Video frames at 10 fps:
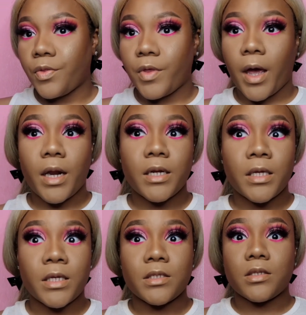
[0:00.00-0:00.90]
That
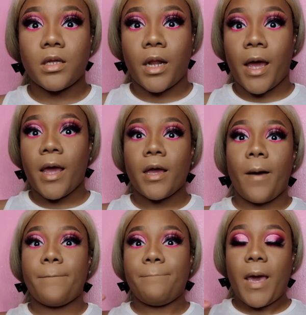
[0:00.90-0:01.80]
is like
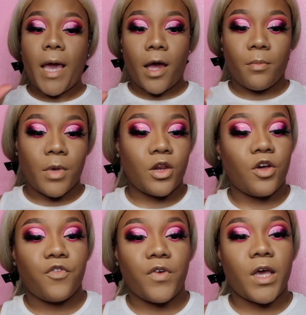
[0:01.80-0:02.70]
bam in
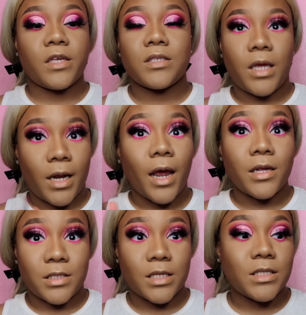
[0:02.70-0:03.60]
your face, and that
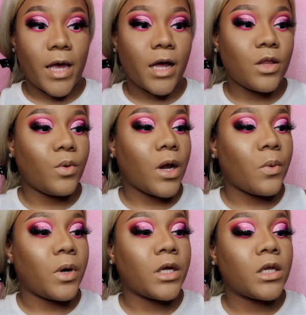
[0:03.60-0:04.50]
is exactly what I
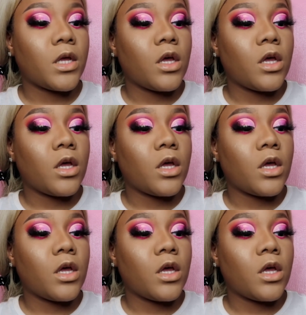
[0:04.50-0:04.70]
wanted.